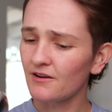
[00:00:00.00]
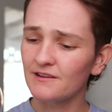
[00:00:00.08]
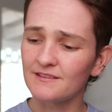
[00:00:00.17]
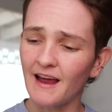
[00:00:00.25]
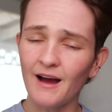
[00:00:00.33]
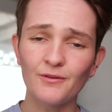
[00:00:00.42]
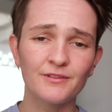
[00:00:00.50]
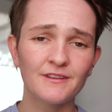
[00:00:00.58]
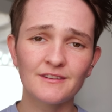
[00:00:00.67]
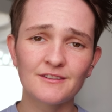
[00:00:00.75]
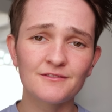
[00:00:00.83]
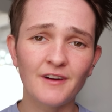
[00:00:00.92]
a doubt,
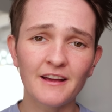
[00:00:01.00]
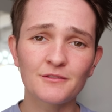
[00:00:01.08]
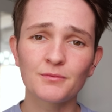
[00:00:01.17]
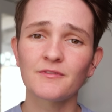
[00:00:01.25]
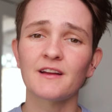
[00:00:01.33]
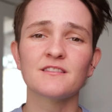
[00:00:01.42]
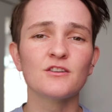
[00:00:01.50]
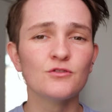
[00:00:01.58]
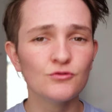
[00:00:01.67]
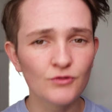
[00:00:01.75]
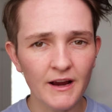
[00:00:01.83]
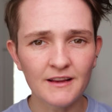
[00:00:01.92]
this device provides a
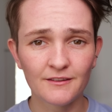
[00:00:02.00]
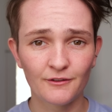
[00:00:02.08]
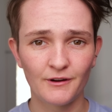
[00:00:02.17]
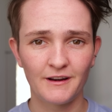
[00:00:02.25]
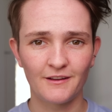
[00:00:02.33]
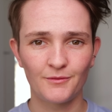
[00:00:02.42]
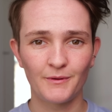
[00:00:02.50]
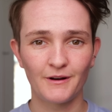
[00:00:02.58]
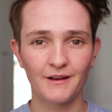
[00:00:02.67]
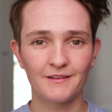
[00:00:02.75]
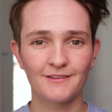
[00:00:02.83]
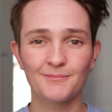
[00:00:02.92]
great screen
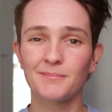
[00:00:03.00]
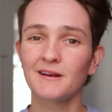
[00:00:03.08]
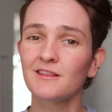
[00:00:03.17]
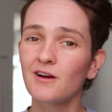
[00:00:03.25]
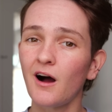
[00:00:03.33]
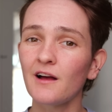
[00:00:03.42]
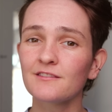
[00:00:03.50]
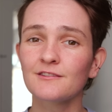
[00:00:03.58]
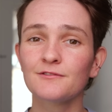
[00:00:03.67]
experience, but at the cost